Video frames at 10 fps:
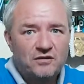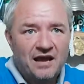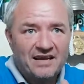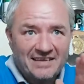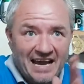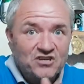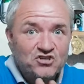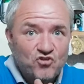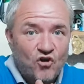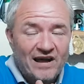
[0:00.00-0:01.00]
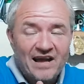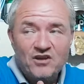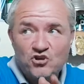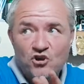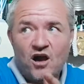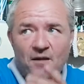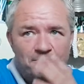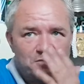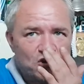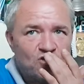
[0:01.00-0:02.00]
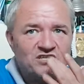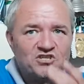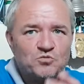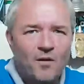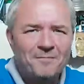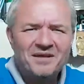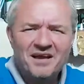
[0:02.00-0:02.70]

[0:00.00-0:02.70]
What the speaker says: And get a strong Scottish one,